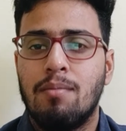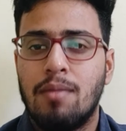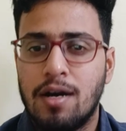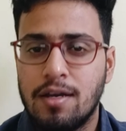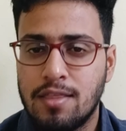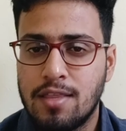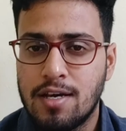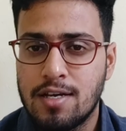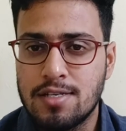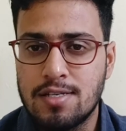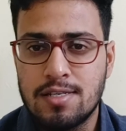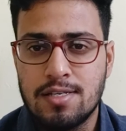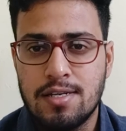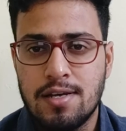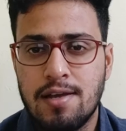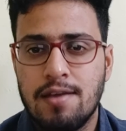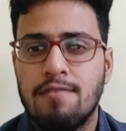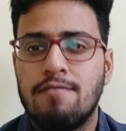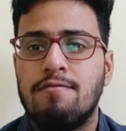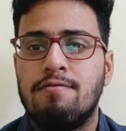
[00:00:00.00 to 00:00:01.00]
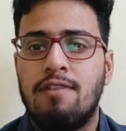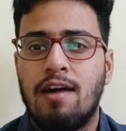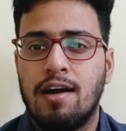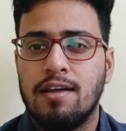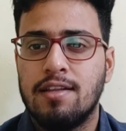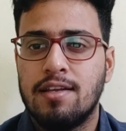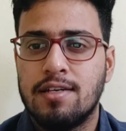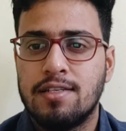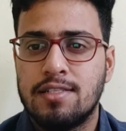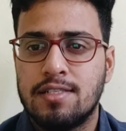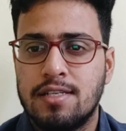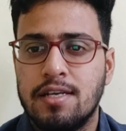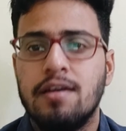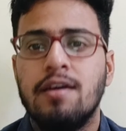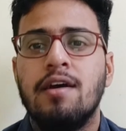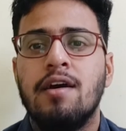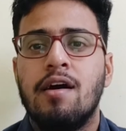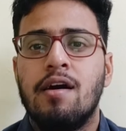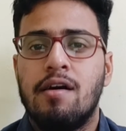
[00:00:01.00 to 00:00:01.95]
Mother's Day, Father's Day,